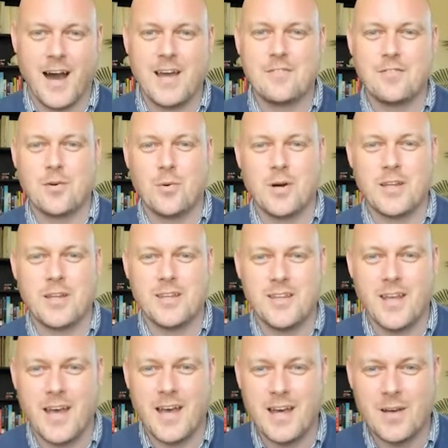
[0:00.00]
Hi,
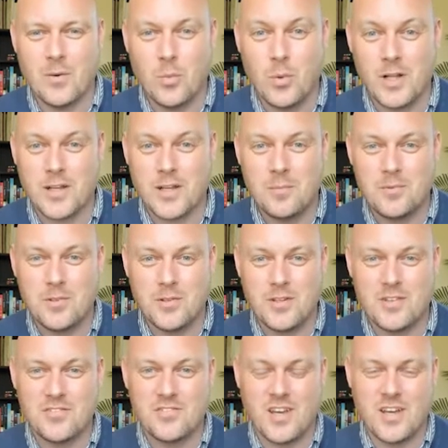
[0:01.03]
everyone, and welcome to
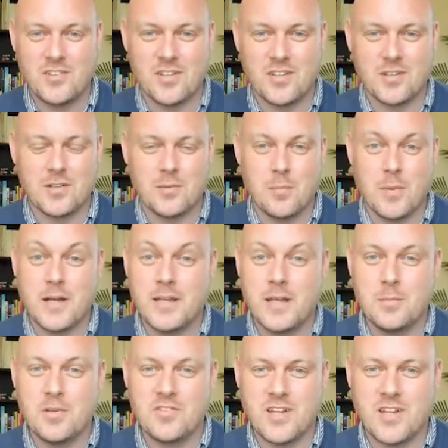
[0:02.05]
this session. My
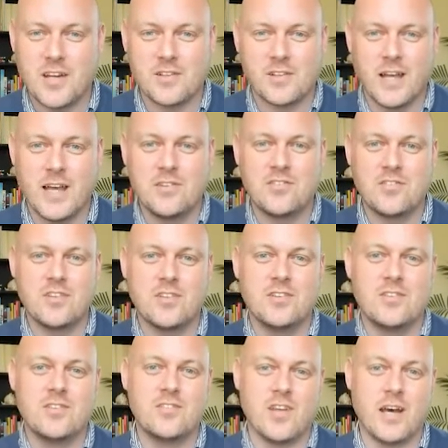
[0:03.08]
name is Daniel
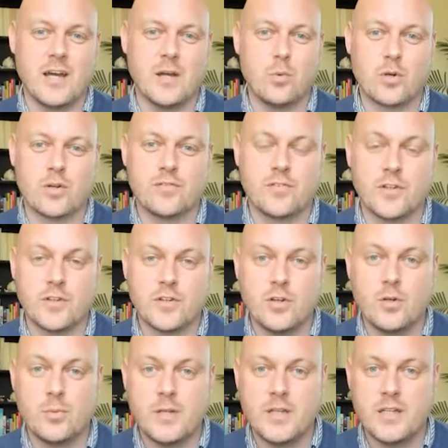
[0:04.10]
Hansens. I work for
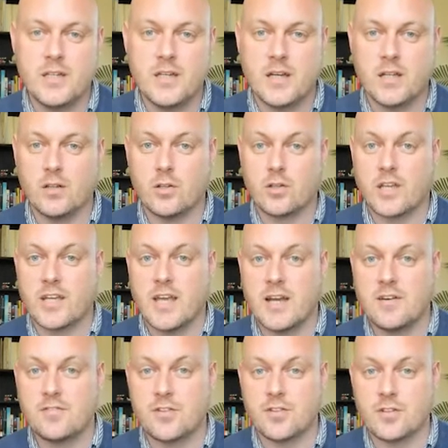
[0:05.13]
Adobe, looking
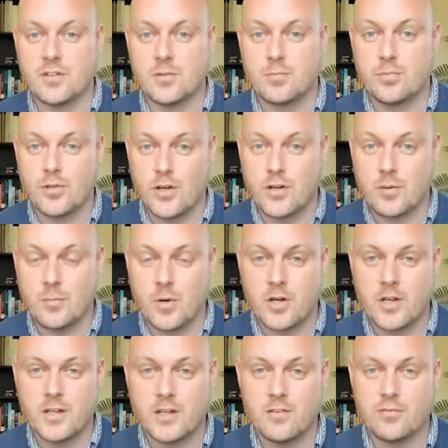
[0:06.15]
after product
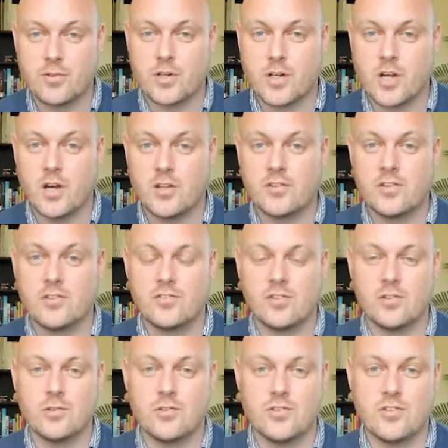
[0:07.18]
marketing for our content
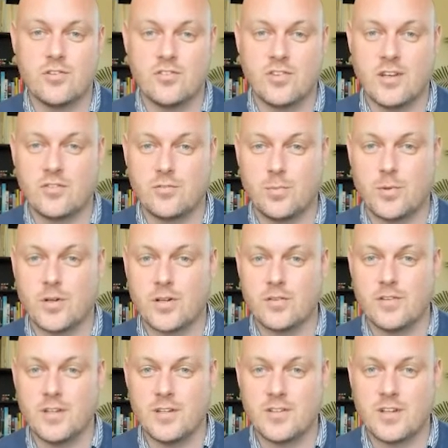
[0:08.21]
solutions as
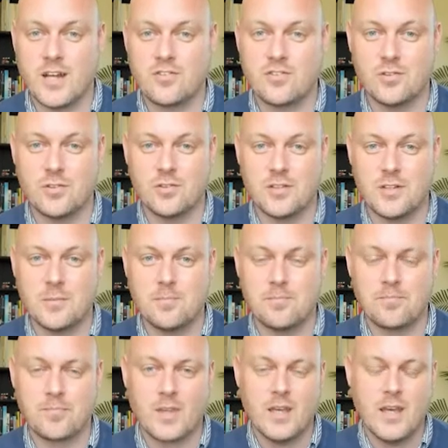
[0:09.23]
part of the international
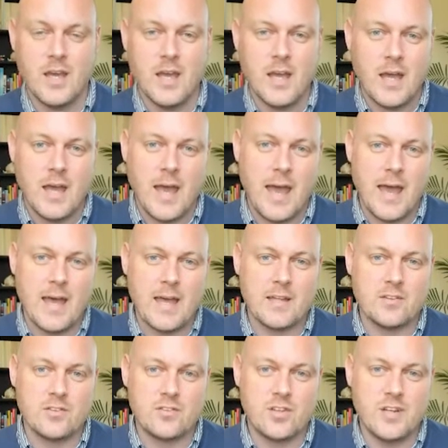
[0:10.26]
team.
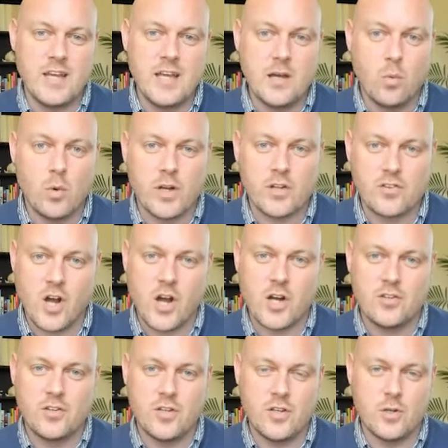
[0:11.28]
And today I want to
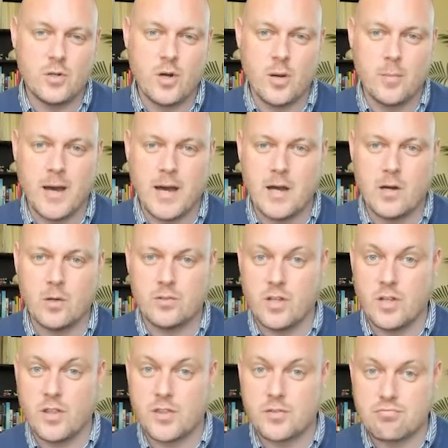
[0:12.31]
talk to you
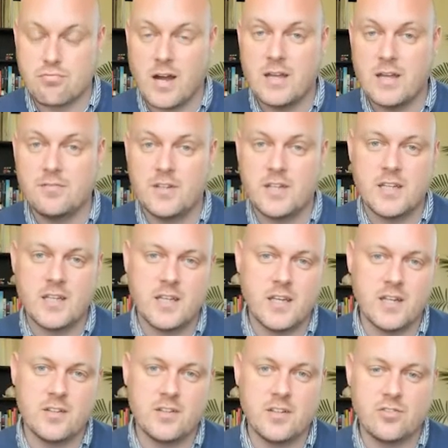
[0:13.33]
about
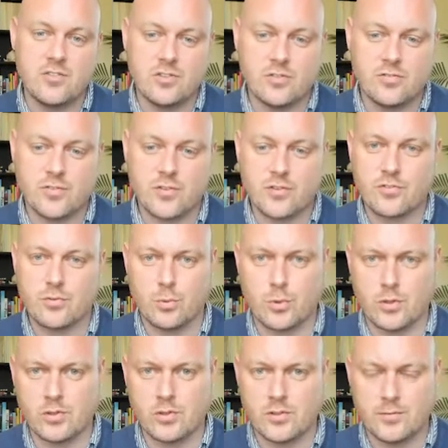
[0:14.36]
thriving in a digital-first
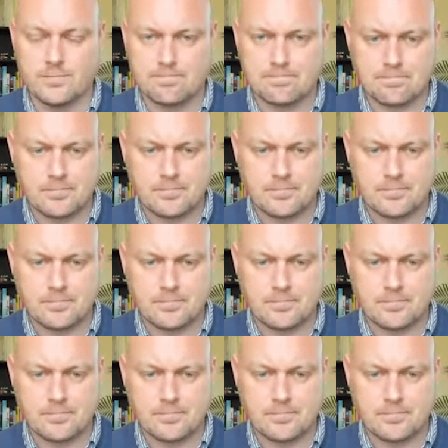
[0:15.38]
world.